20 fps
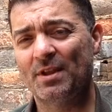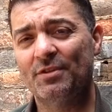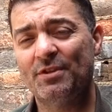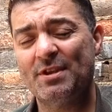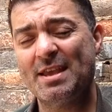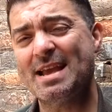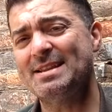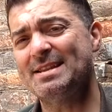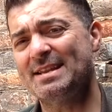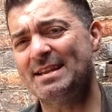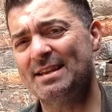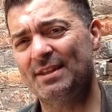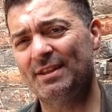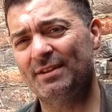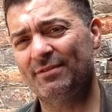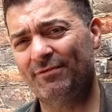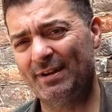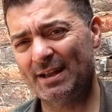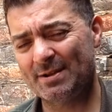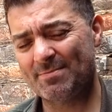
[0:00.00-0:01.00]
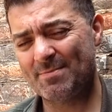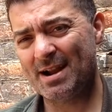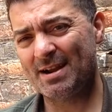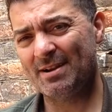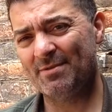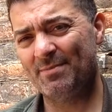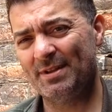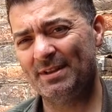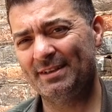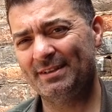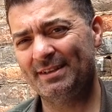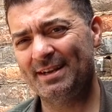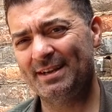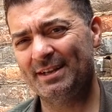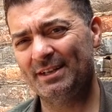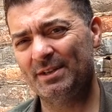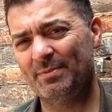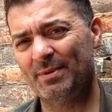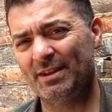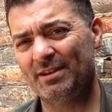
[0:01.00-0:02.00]
The ending of this flick might have been seen
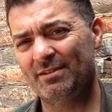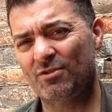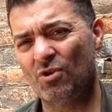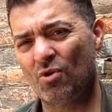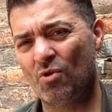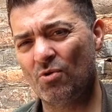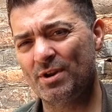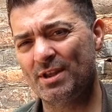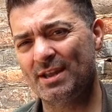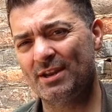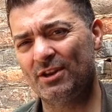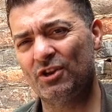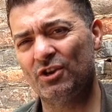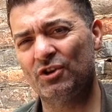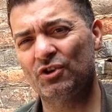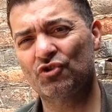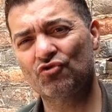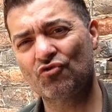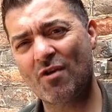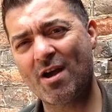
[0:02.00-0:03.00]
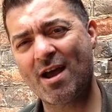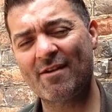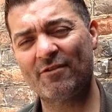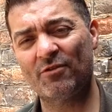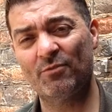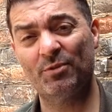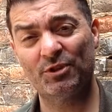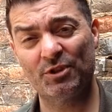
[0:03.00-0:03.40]
as a bit corny and contrived,